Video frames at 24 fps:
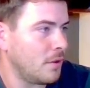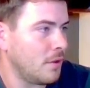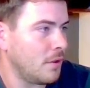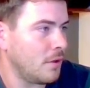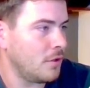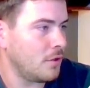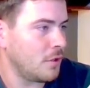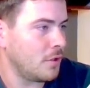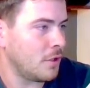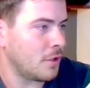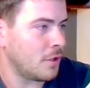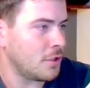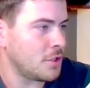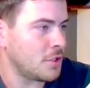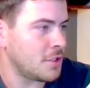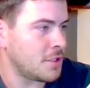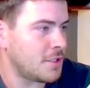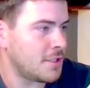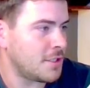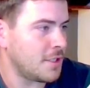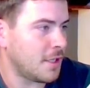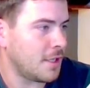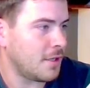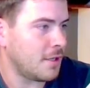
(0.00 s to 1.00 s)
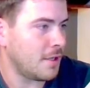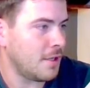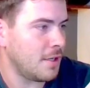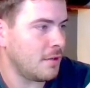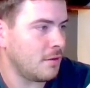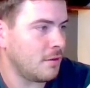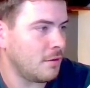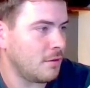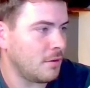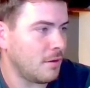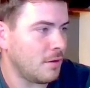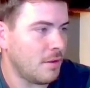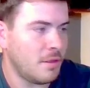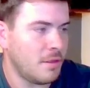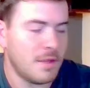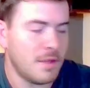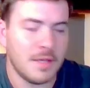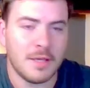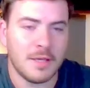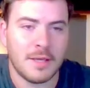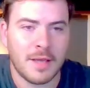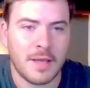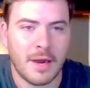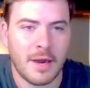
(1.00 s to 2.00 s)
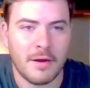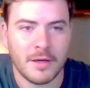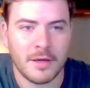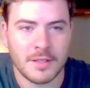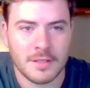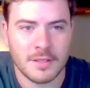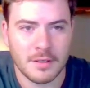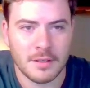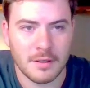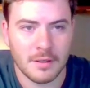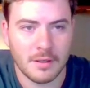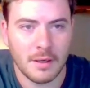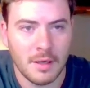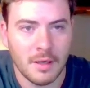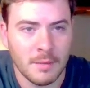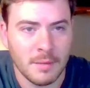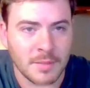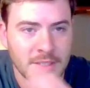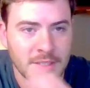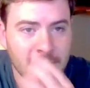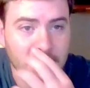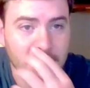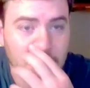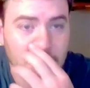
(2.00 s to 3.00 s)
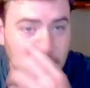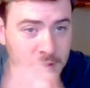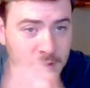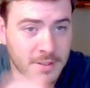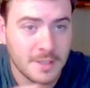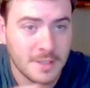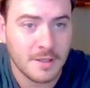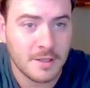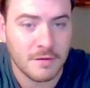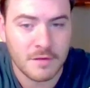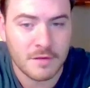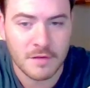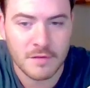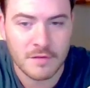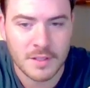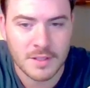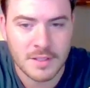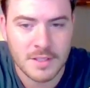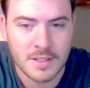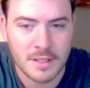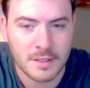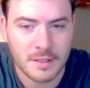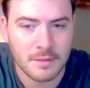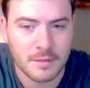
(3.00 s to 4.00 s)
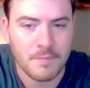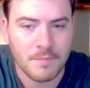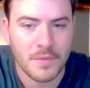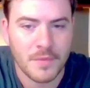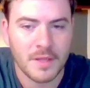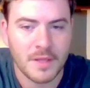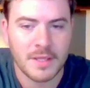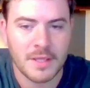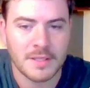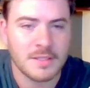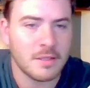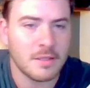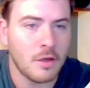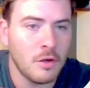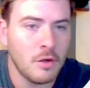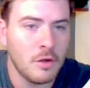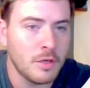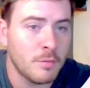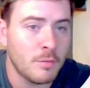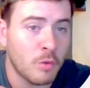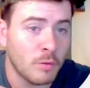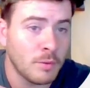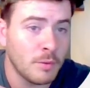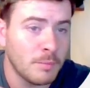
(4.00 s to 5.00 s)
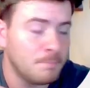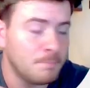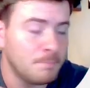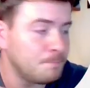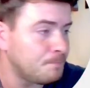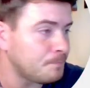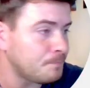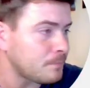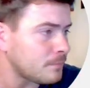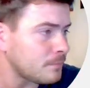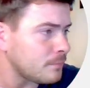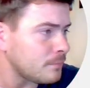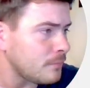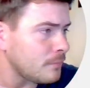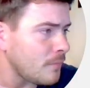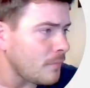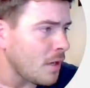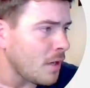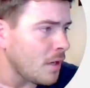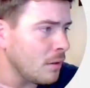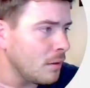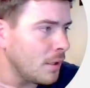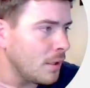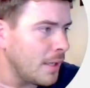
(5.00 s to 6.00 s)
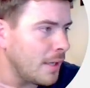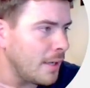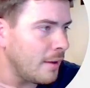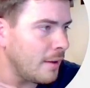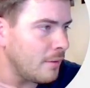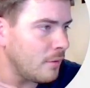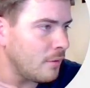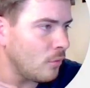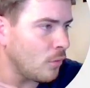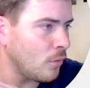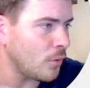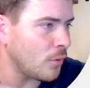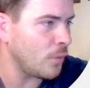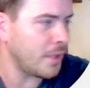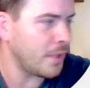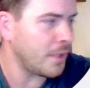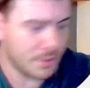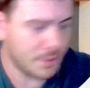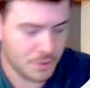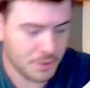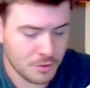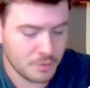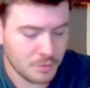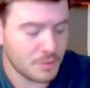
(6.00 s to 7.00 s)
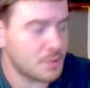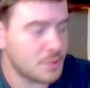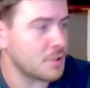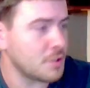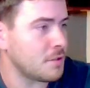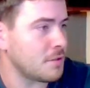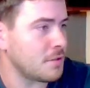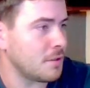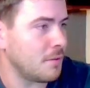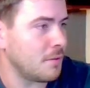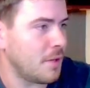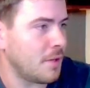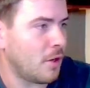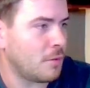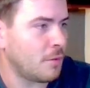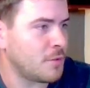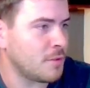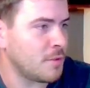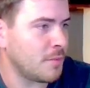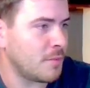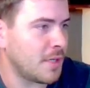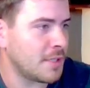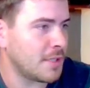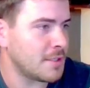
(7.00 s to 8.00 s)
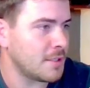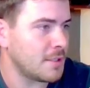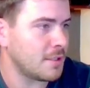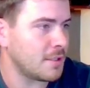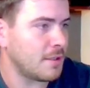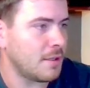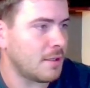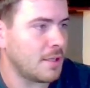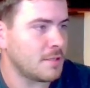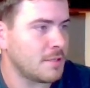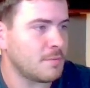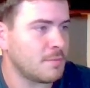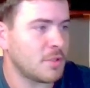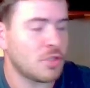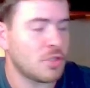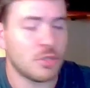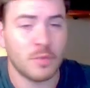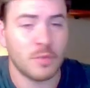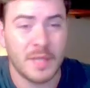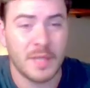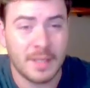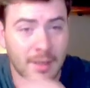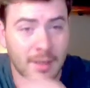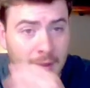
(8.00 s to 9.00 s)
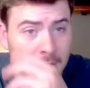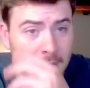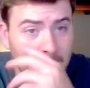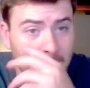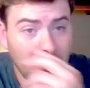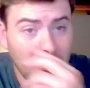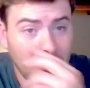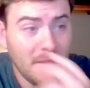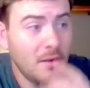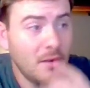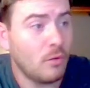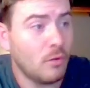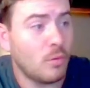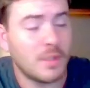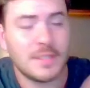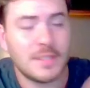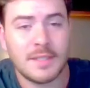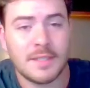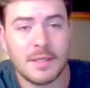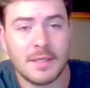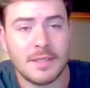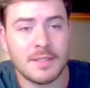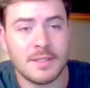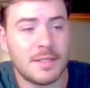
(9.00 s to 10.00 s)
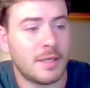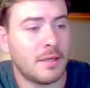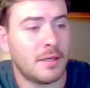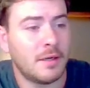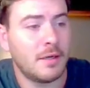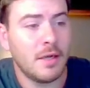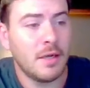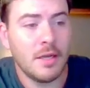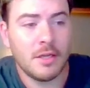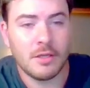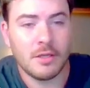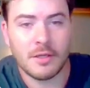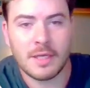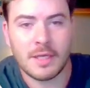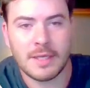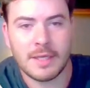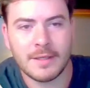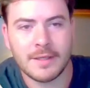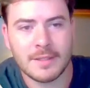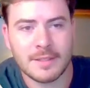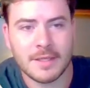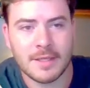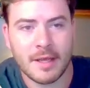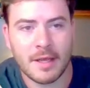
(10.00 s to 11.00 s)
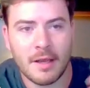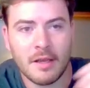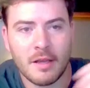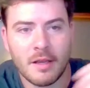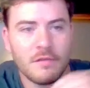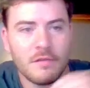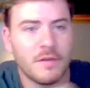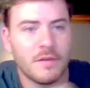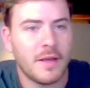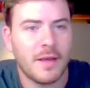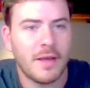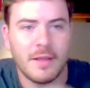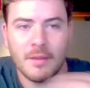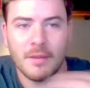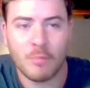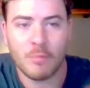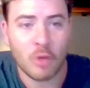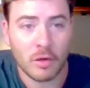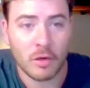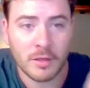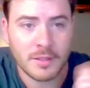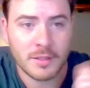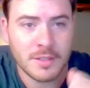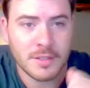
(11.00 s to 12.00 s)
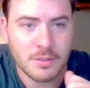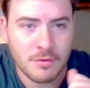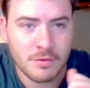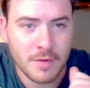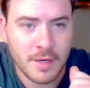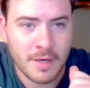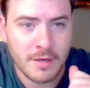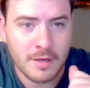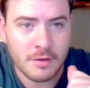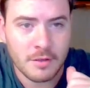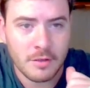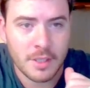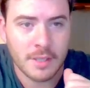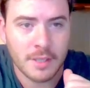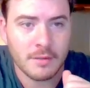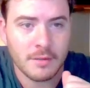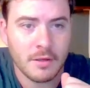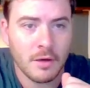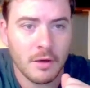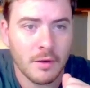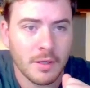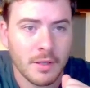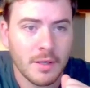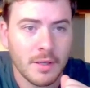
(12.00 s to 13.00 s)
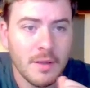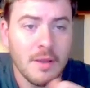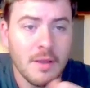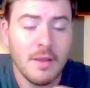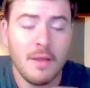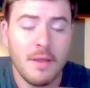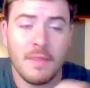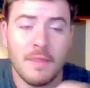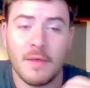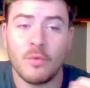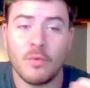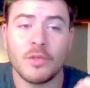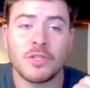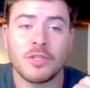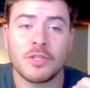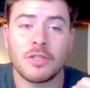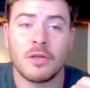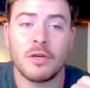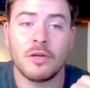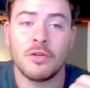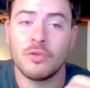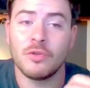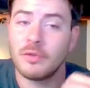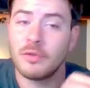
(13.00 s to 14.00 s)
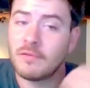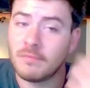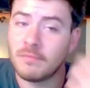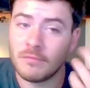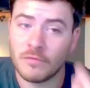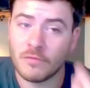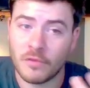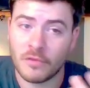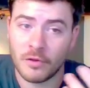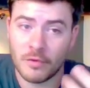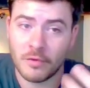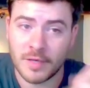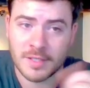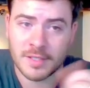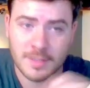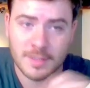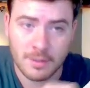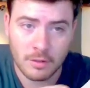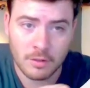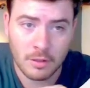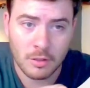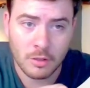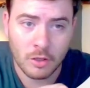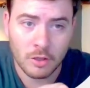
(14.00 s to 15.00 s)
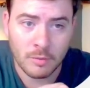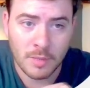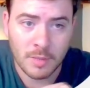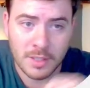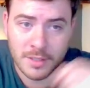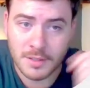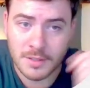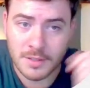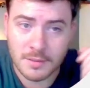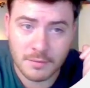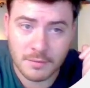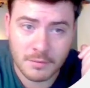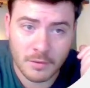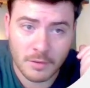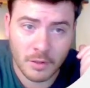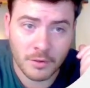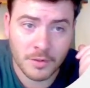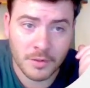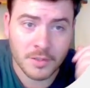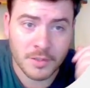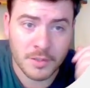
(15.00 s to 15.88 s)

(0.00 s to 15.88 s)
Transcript: you've got to just stick in the character limitations that they've given us here. That's the only problem. What we're going to do is just optimize it as much as we can. Once that is done, you click save and the product is ready to get going. Then we just got to do it for the rest that are anomalies on this